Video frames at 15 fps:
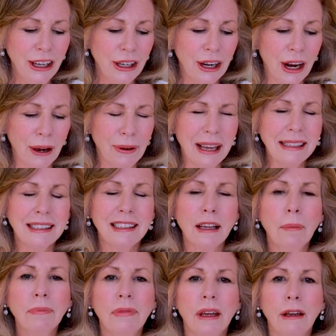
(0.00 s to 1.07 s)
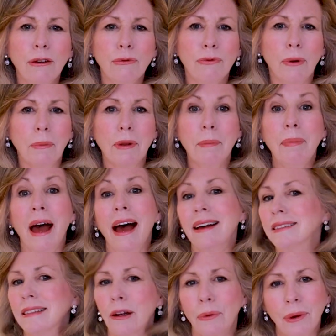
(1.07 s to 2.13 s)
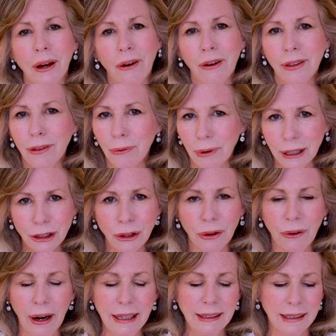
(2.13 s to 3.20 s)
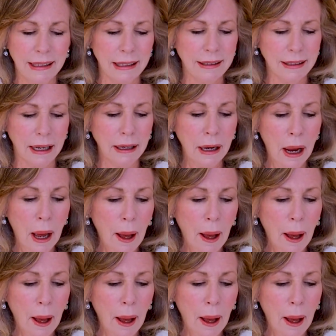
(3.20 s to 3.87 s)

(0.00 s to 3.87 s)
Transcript: you know, it's something from the past and we are in the retrograde season.